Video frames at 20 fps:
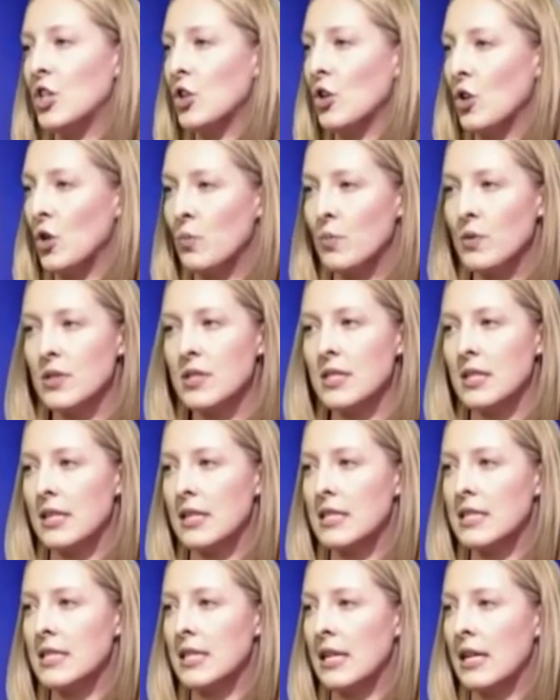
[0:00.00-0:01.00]
global
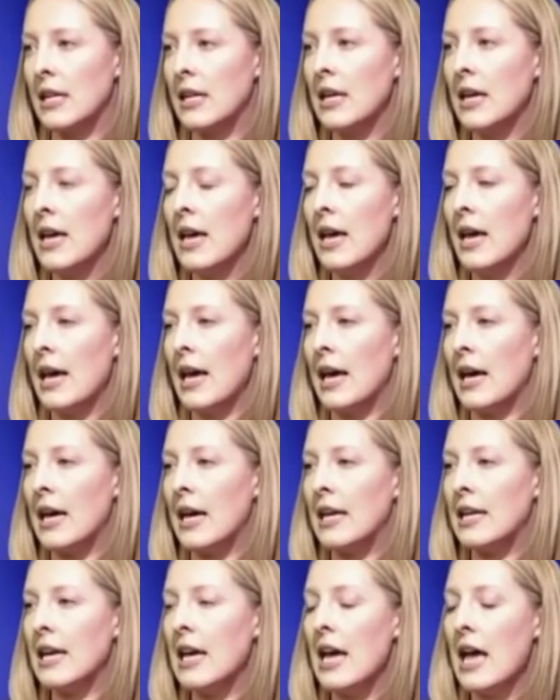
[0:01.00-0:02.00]
citizen
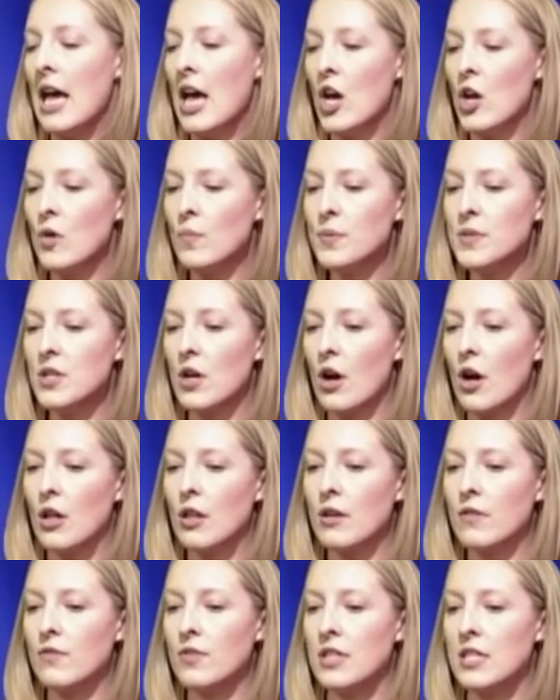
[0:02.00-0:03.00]
and helps
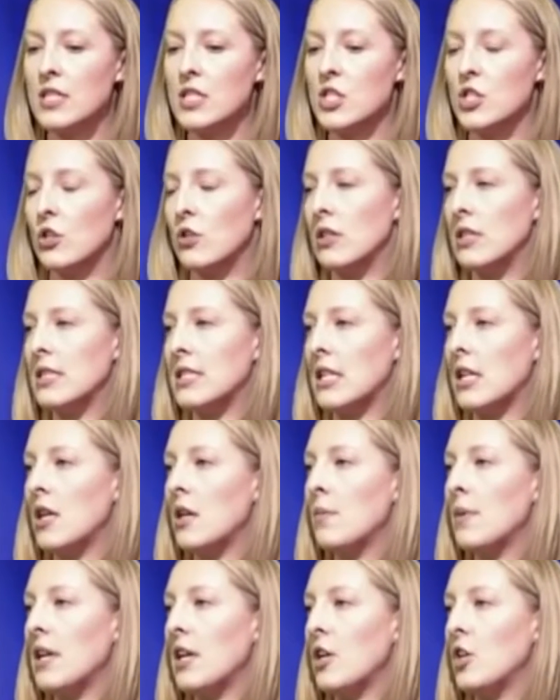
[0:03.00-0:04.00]
all of these students and
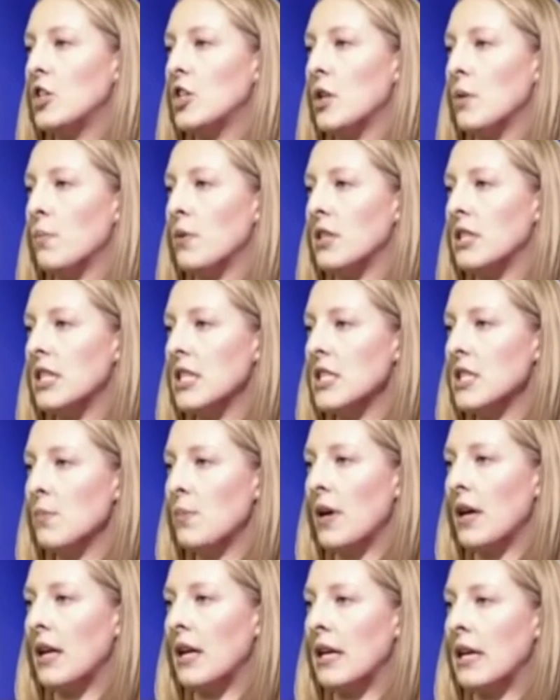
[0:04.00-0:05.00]
anybody to
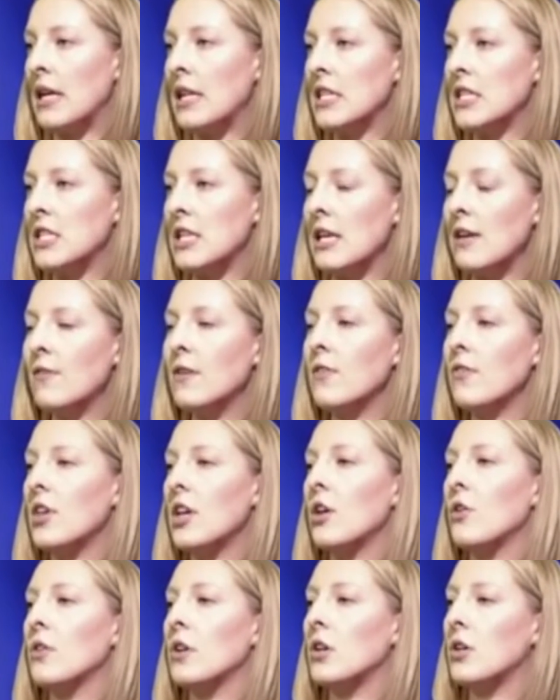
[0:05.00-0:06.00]
participate in it to even if
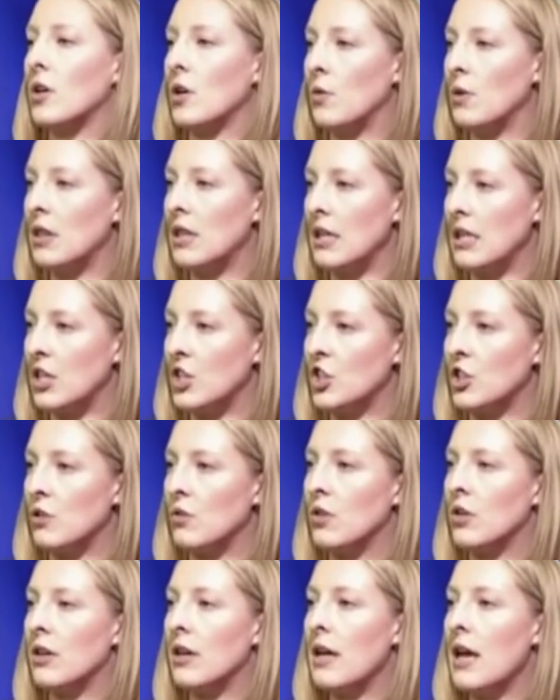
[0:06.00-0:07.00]
they don't agree with the
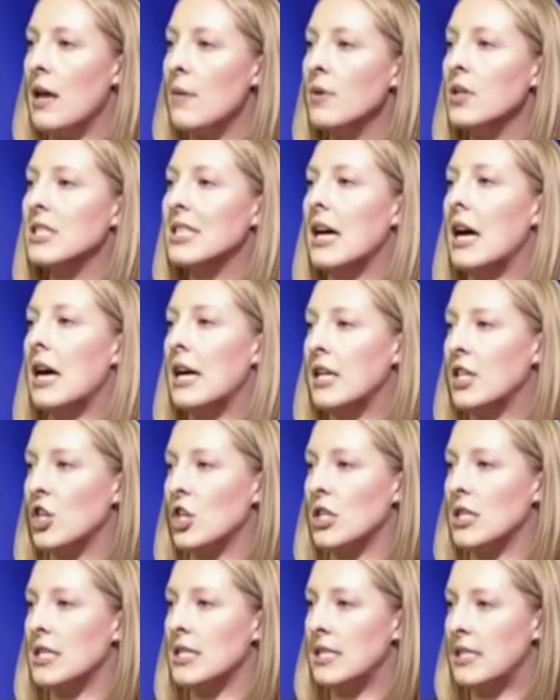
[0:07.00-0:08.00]
issue, they're able to
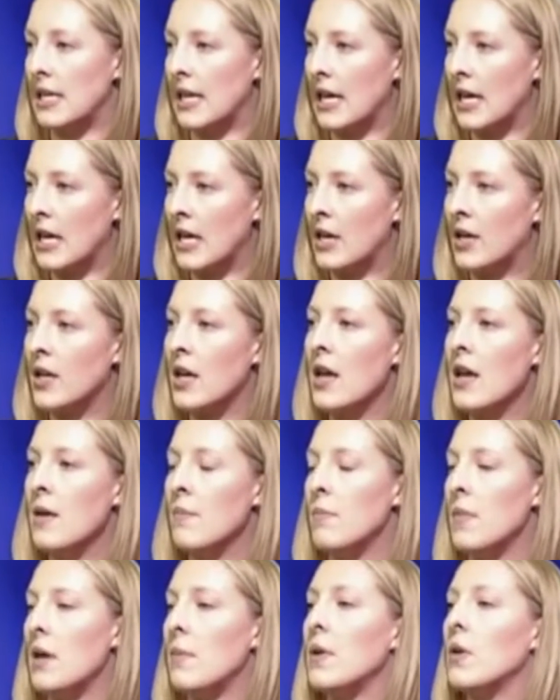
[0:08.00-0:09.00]
understand
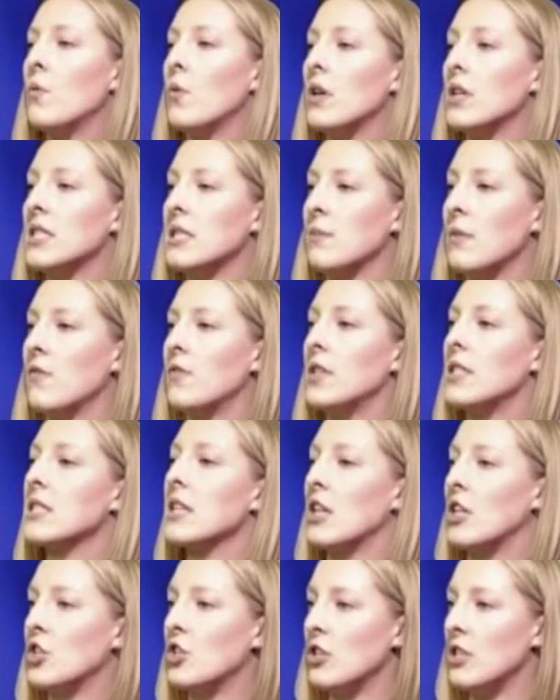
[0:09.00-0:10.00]
maybe where some of these
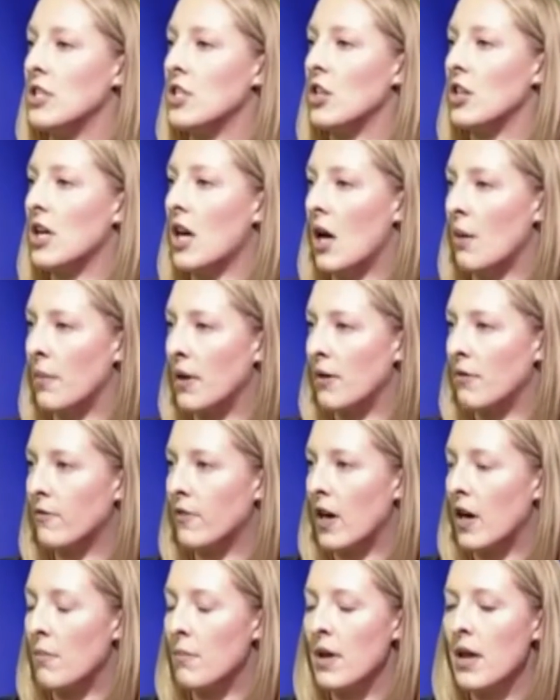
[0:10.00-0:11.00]
countries are coming
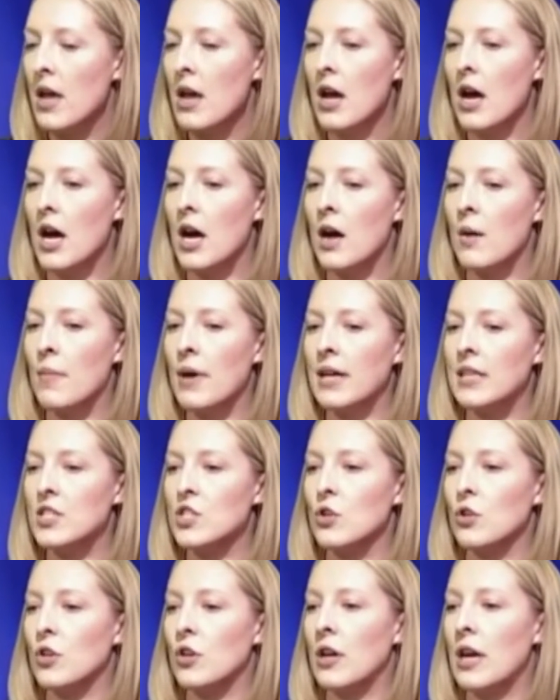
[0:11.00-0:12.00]
from. Um, and
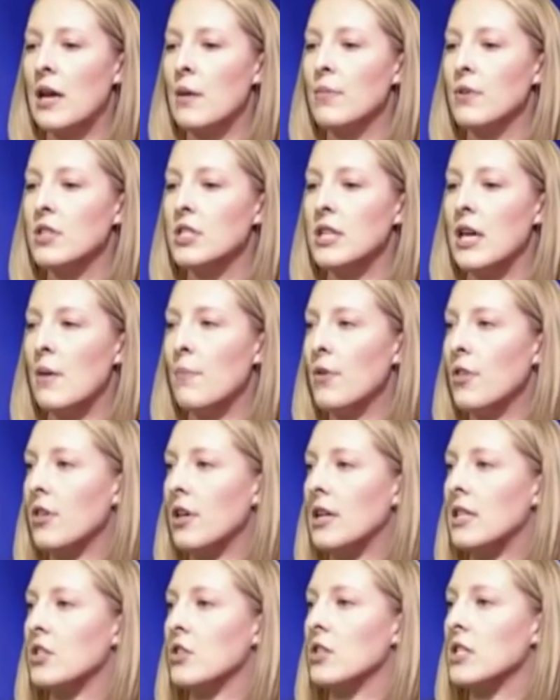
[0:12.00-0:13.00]
so they're able to
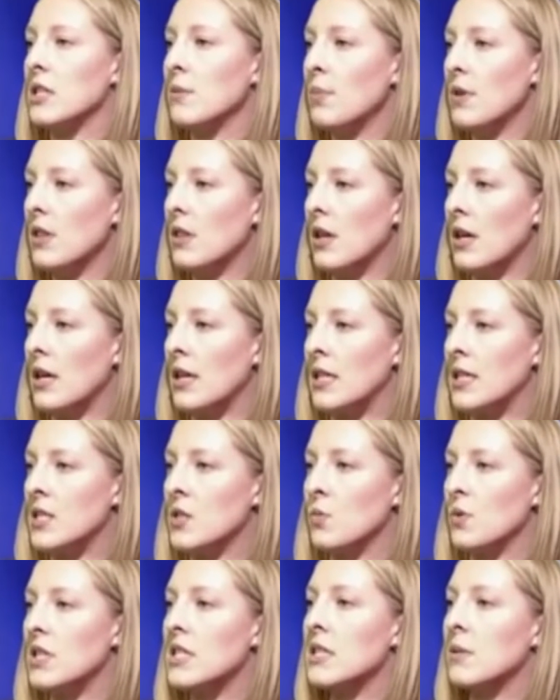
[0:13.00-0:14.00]
empathize or
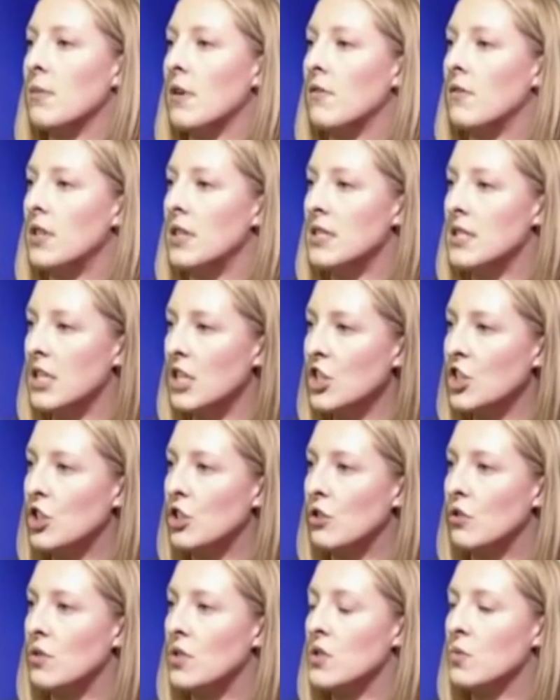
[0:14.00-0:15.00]
sympathize with some of these
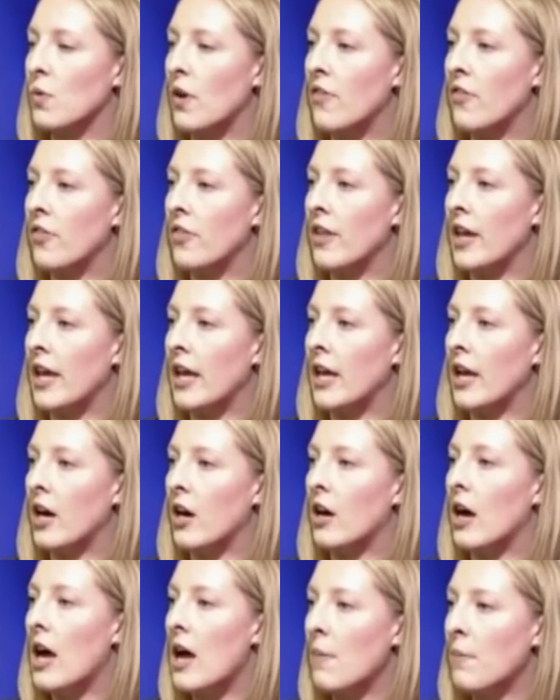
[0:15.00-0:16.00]
issues when they
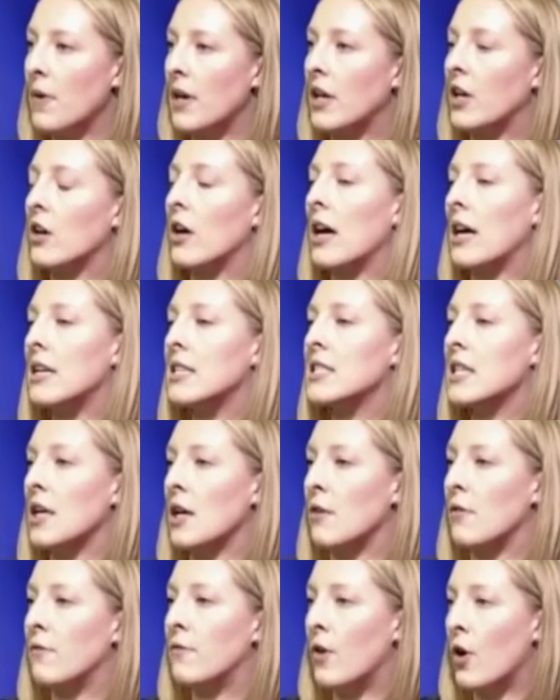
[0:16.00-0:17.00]
are happening or as
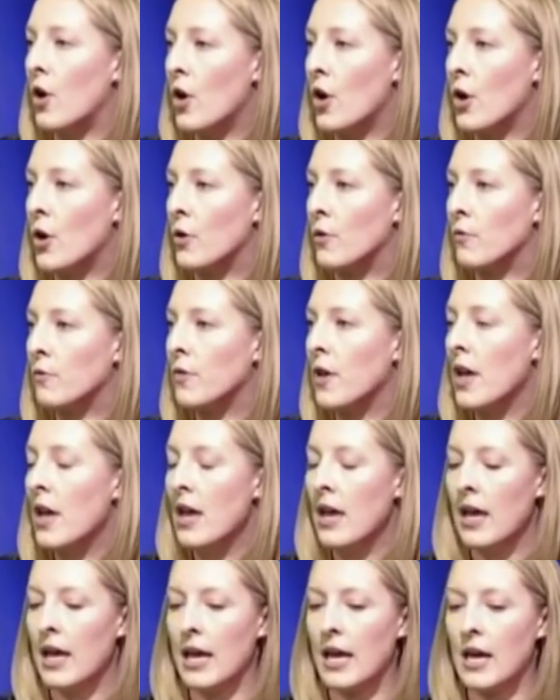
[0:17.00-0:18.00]
they evolve
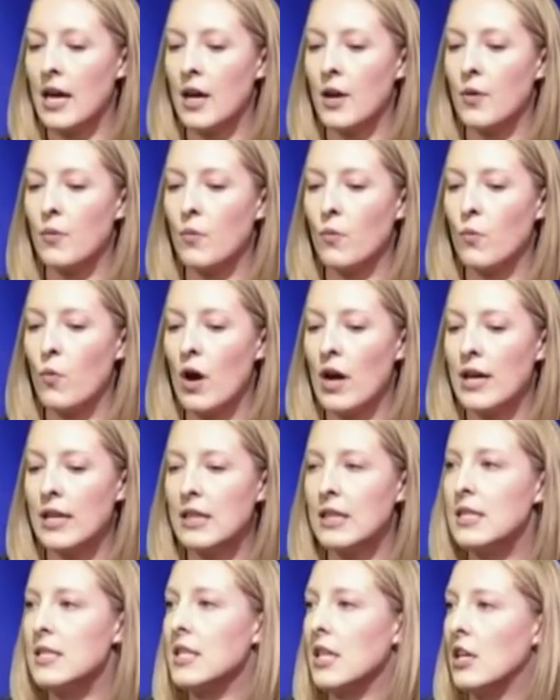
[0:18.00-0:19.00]
and why
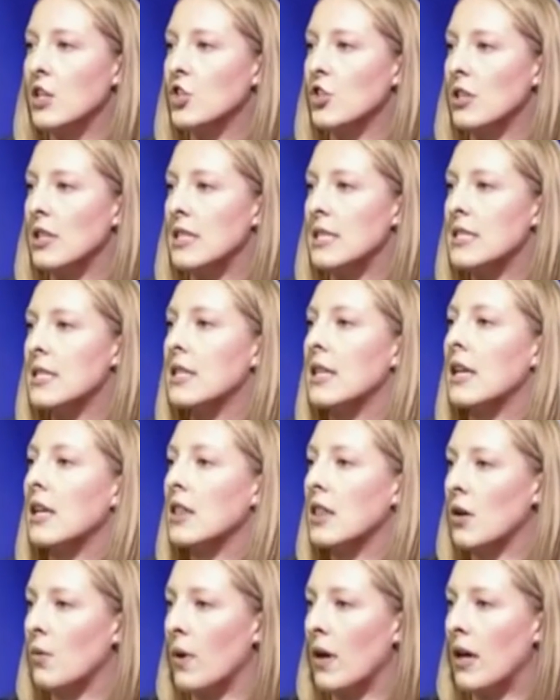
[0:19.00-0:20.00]
these countries
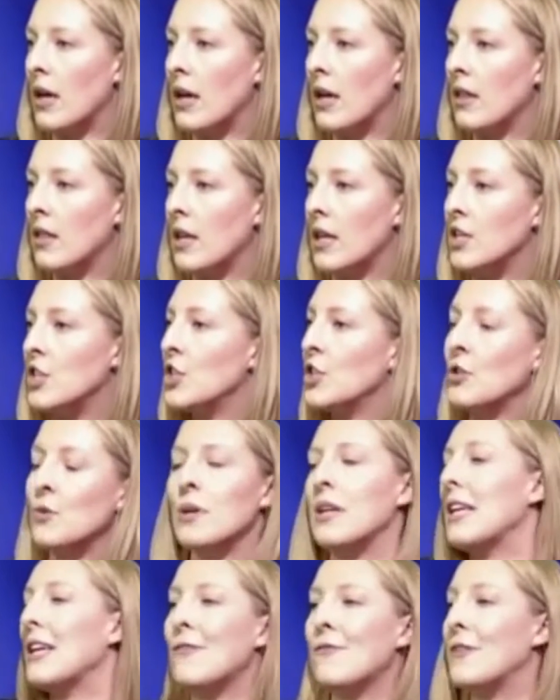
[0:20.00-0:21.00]
think the way they
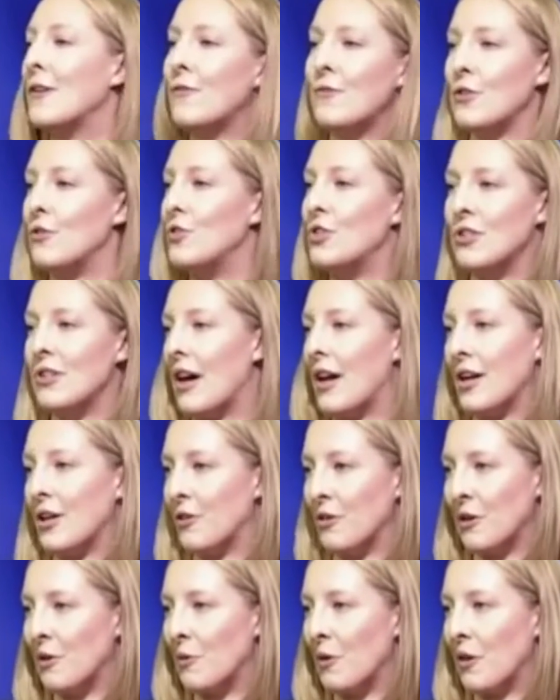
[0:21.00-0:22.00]
do, even if you do not
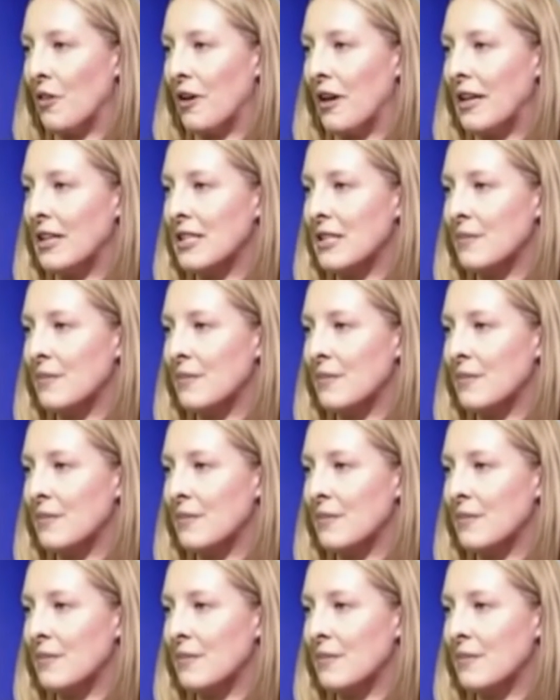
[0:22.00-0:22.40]
agree with it.